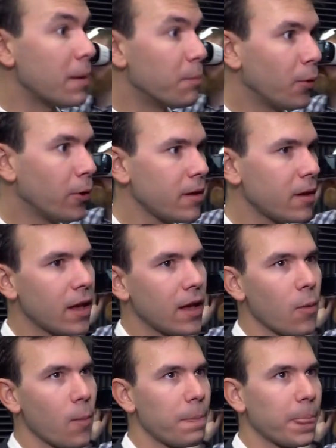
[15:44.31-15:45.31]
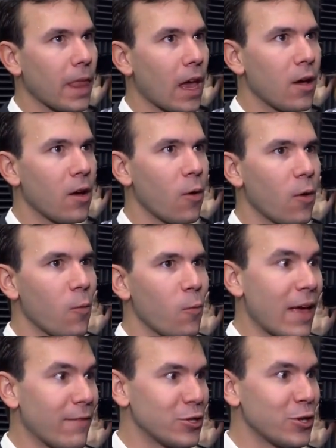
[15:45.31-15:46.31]
input,
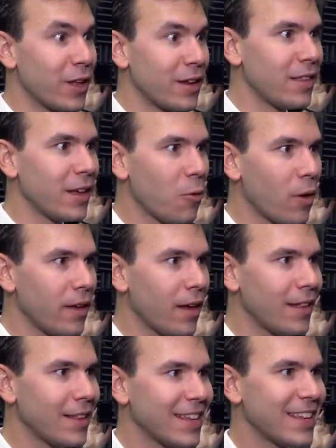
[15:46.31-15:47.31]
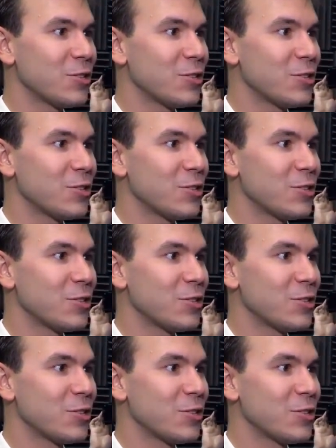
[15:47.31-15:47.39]
we haven't shown anything quite yet.